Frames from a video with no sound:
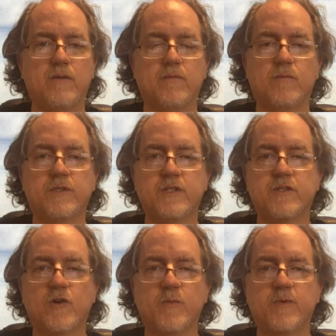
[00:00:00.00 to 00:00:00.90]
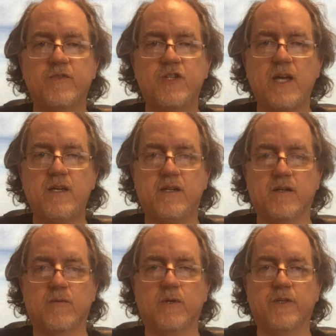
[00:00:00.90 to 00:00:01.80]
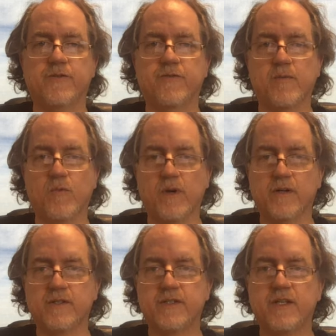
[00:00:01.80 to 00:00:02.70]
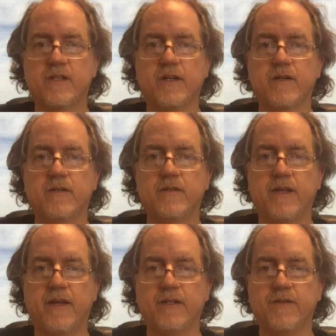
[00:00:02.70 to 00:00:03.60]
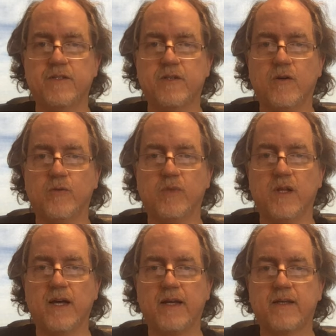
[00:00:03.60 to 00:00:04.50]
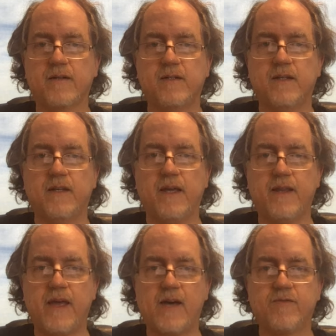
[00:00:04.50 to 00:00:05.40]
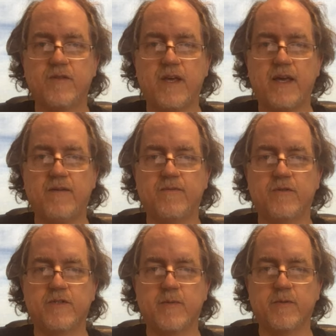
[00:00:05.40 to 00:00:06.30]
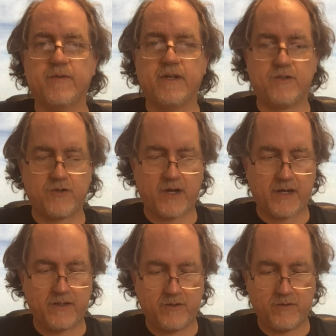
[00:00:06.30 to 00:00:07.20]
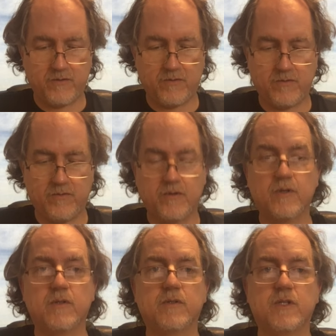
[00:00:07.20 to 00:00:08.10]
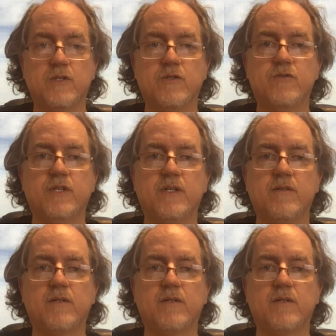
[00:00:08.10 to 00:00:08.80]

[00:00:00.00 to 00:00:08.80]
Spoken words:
What's the scope of j here? Well, it's from where it's declared to the end of its code block. And after that, for example, if I try to use it,